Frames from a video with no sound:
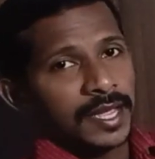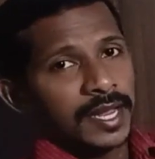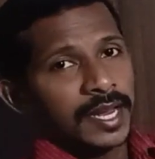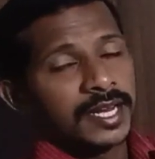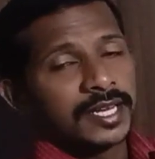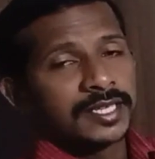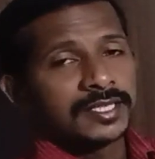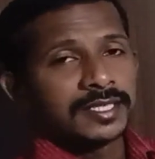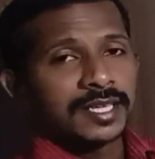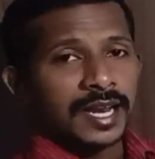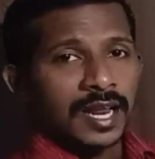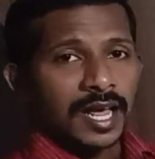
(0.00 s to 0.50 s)

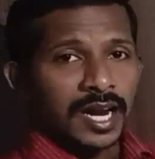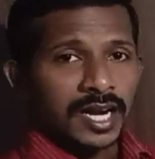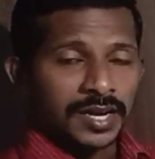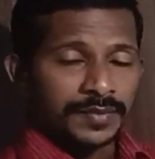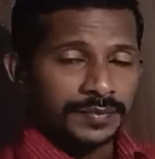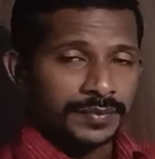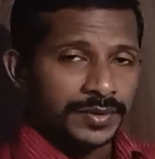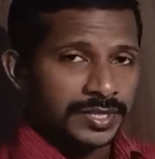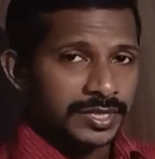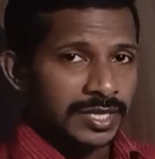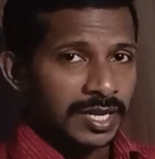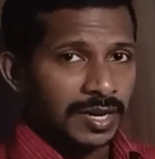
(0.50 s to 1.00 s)
It is an
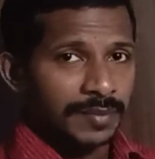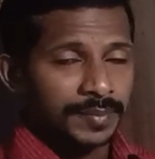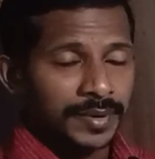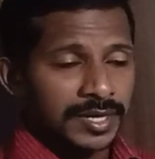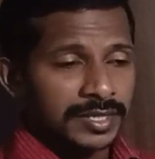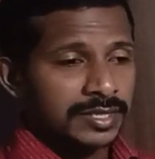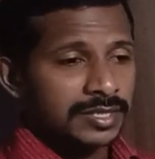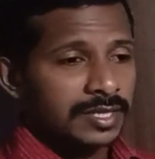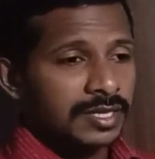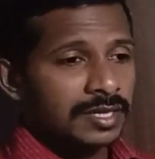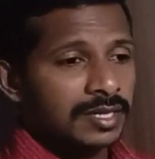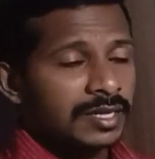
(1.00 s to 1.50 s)
artificial
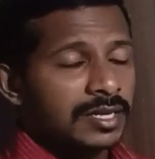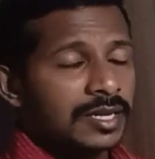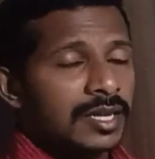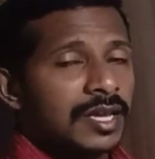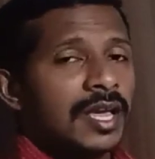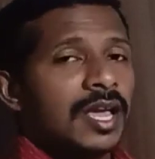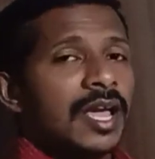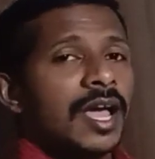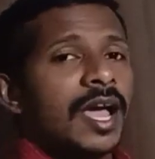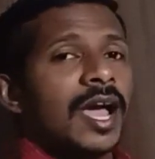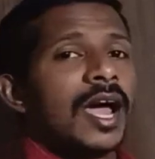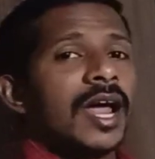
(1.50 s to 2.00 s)
person
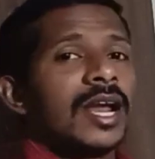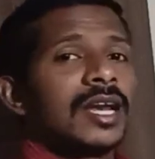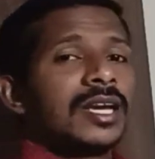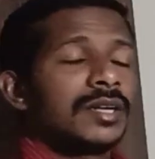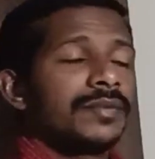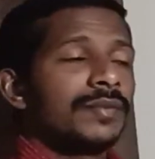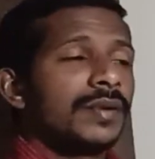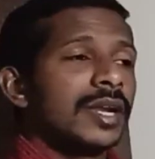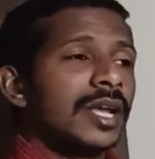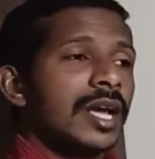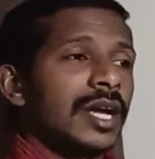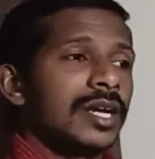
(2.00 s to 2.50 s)
and
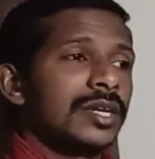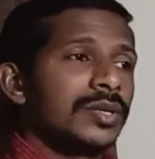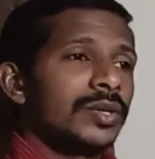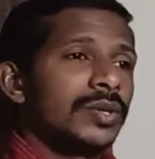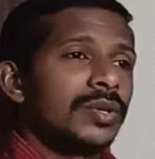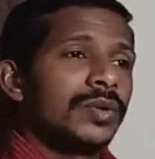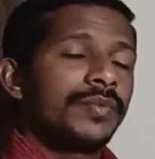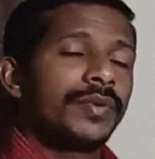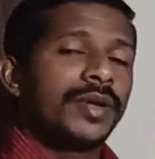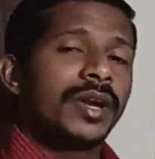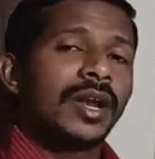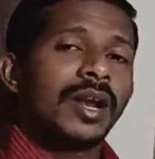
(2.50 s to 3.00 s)
it will
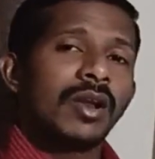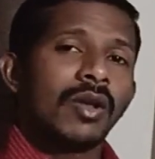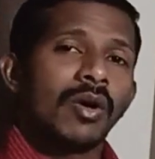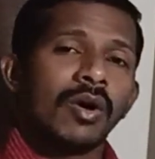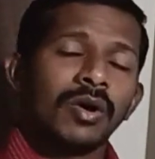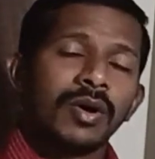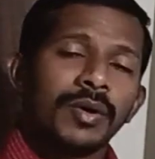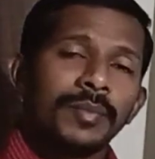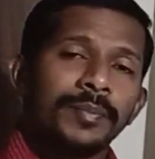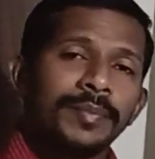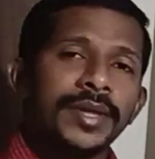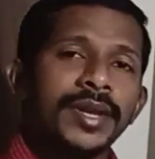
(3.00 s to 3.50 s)
continue for a
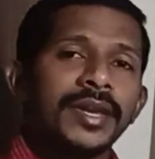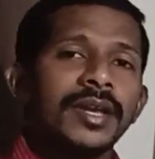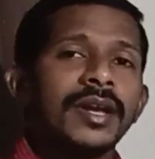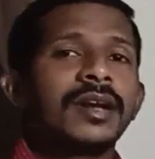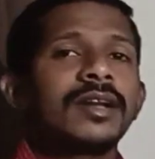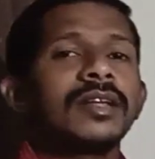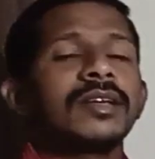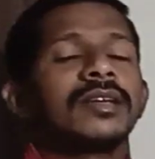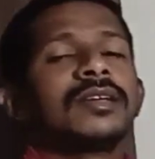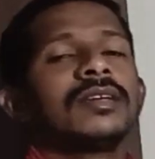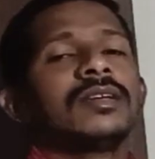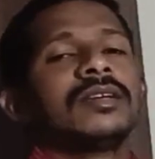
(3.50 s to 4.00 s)
long
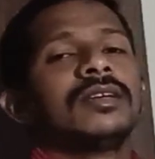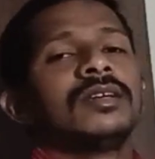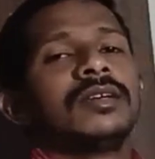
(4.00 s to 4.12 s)
period.